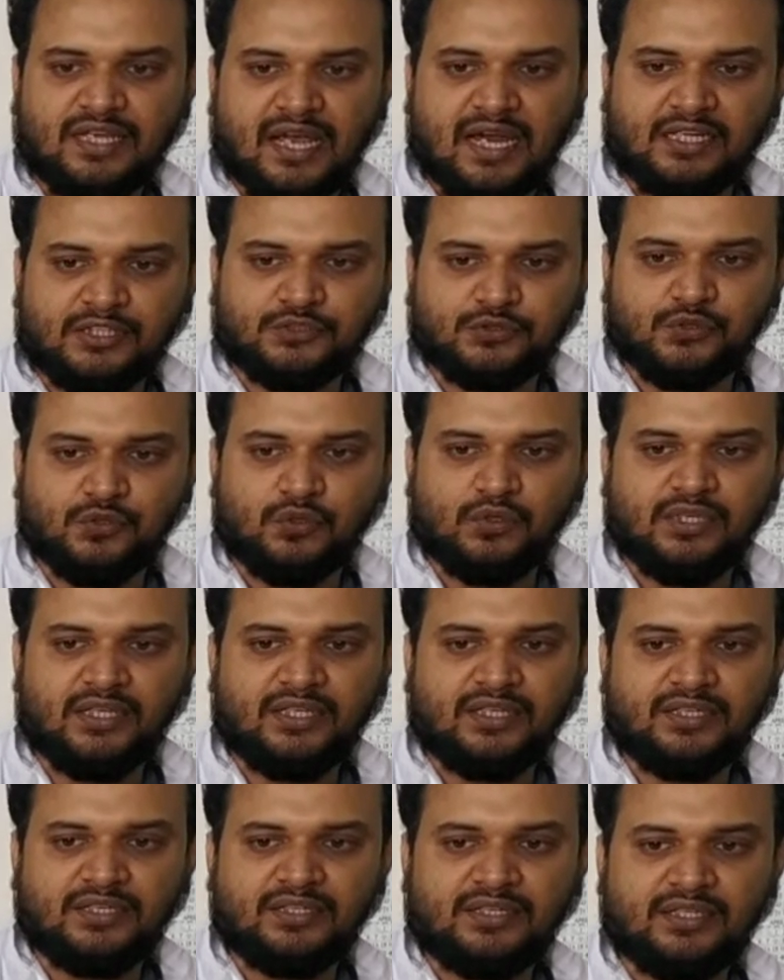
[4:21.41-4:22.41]
and
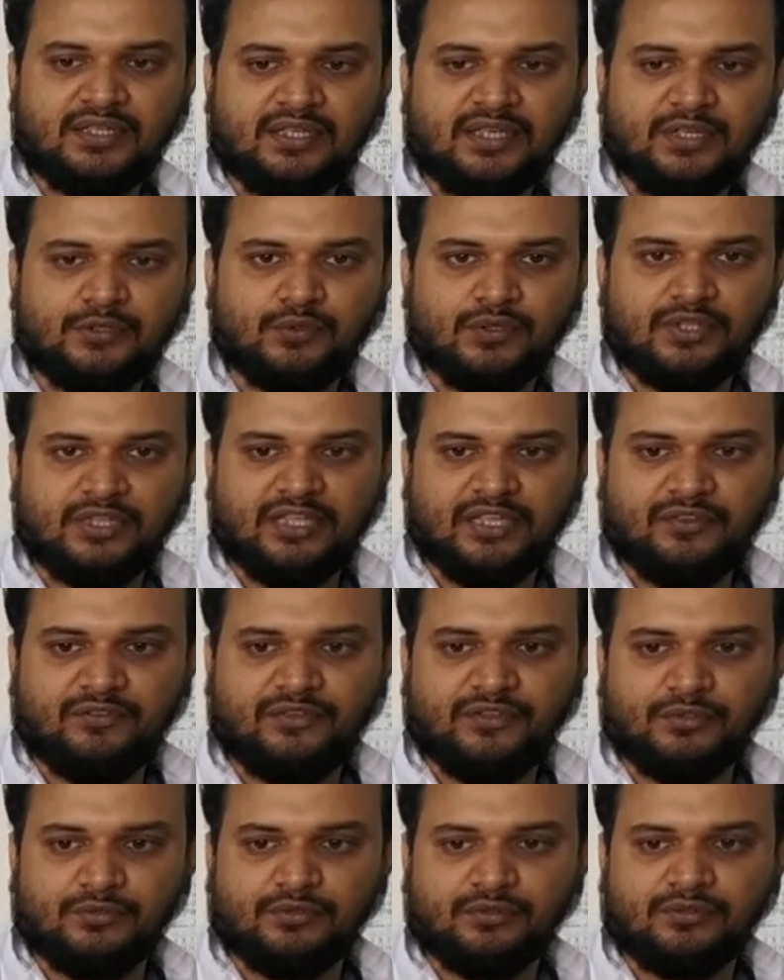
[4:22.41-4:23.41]
slowly it will give
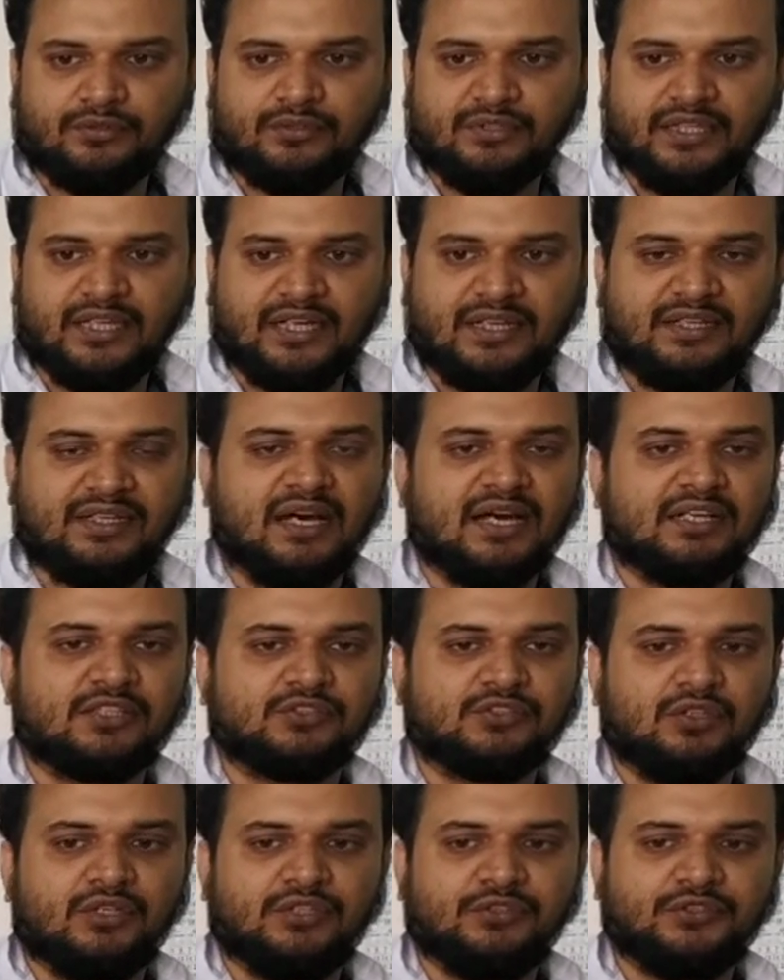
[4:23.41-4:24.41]
you a dark
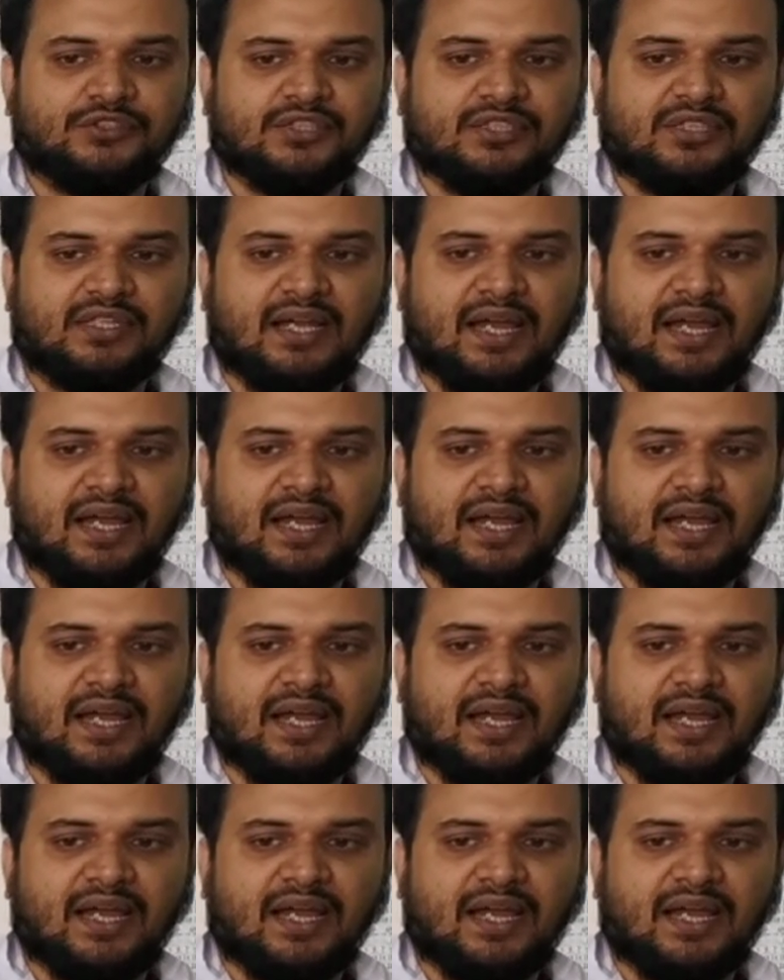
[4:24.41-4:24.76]
solution,